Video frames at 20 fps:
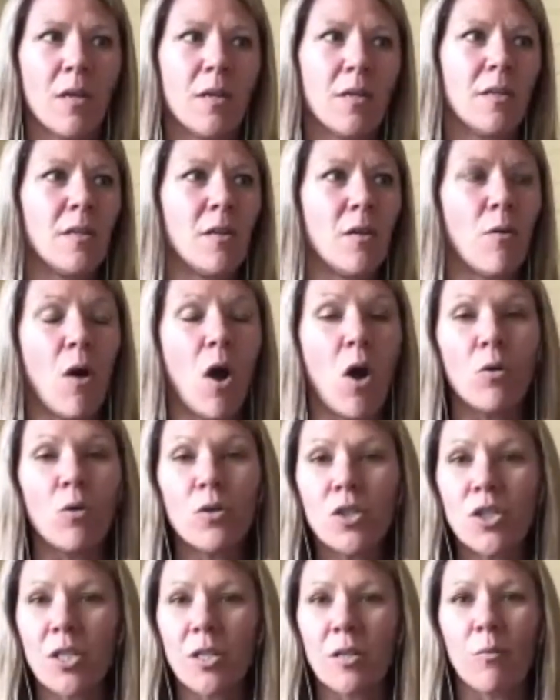you know,
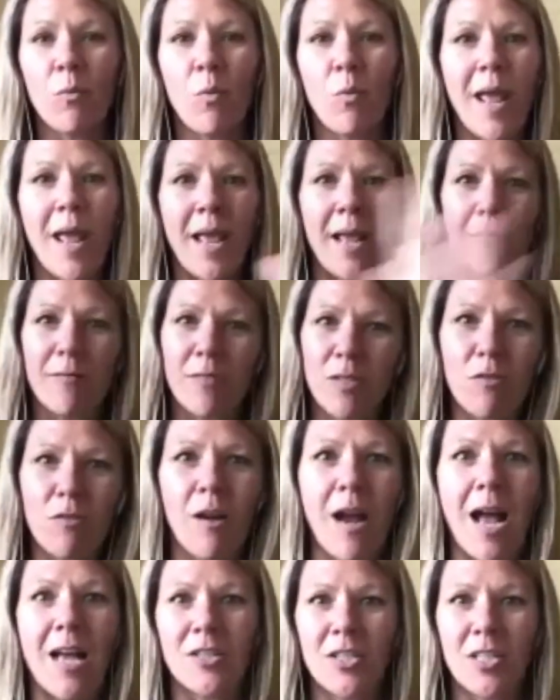ocean waves
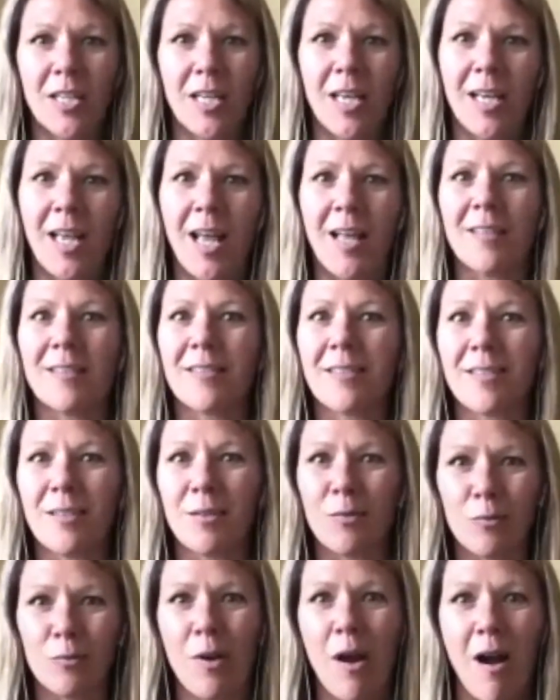crashing against
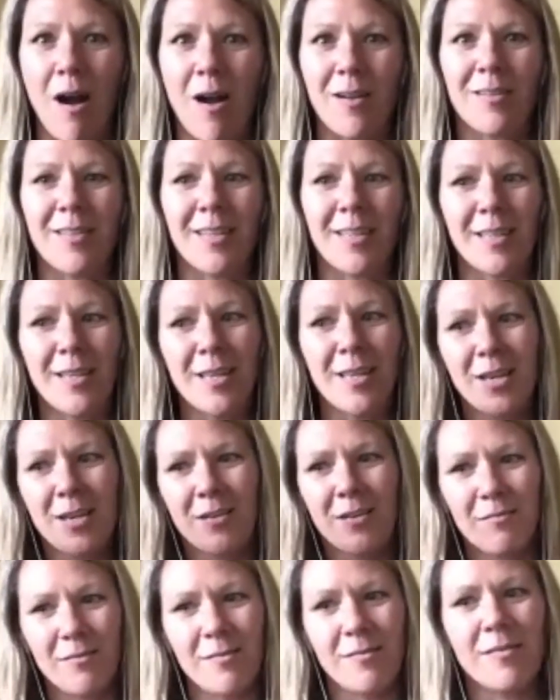a rock. Like
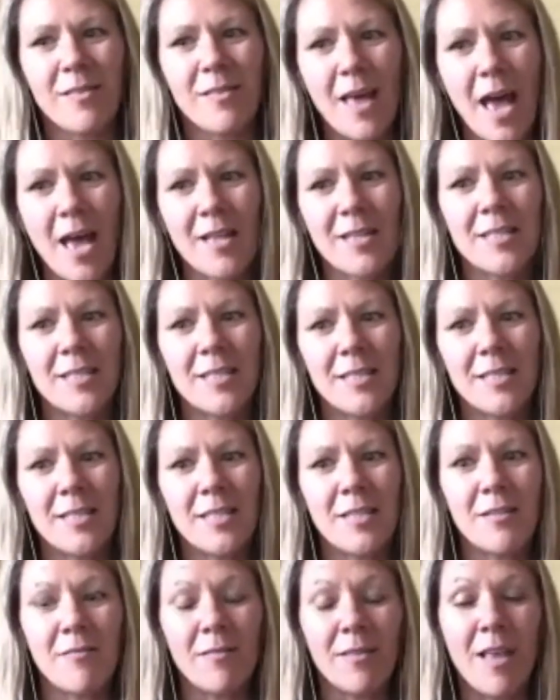that
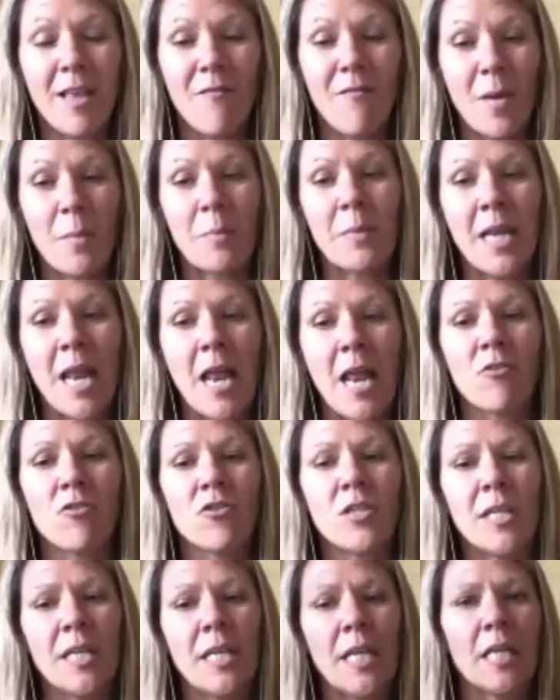feminine
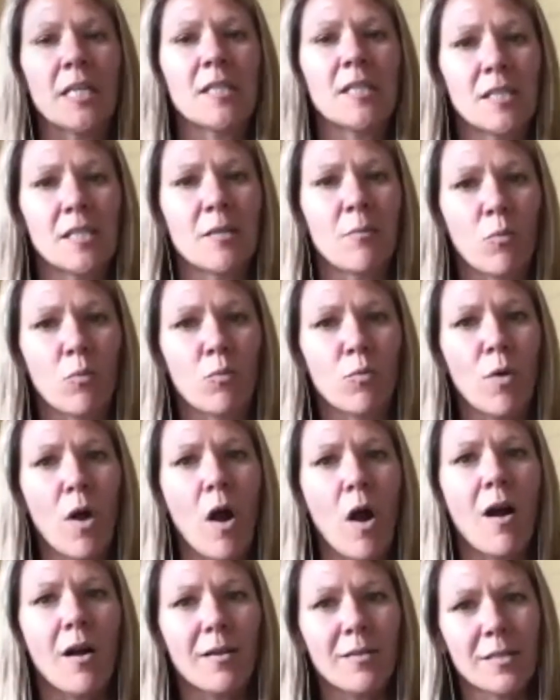energy needs some
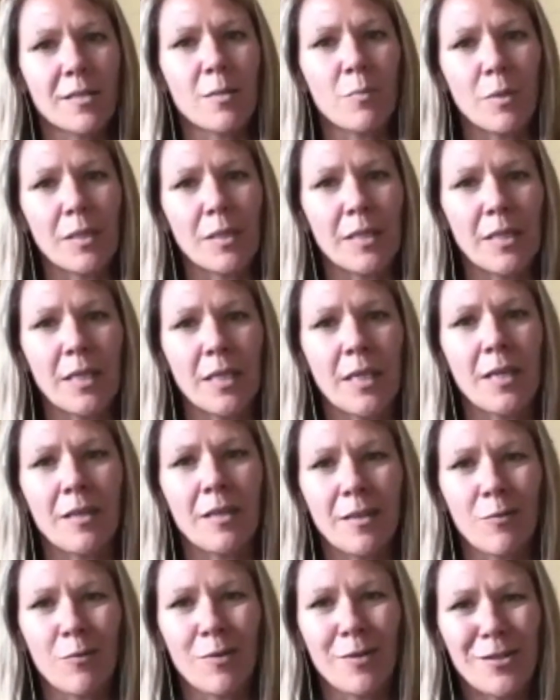rock stability
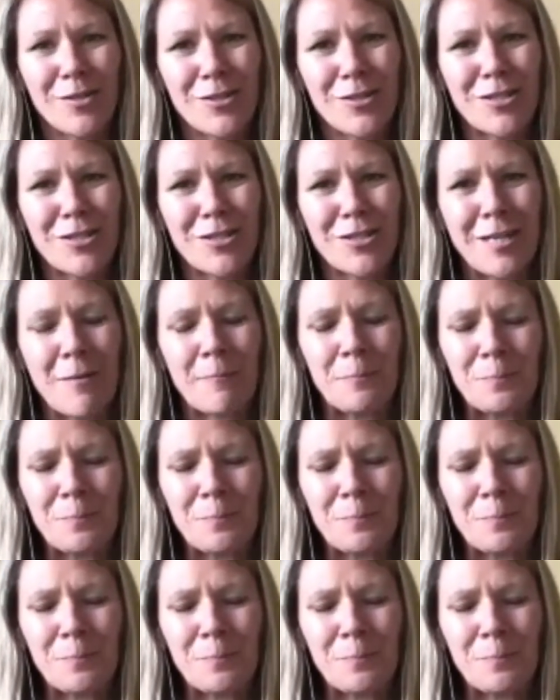in the relationship.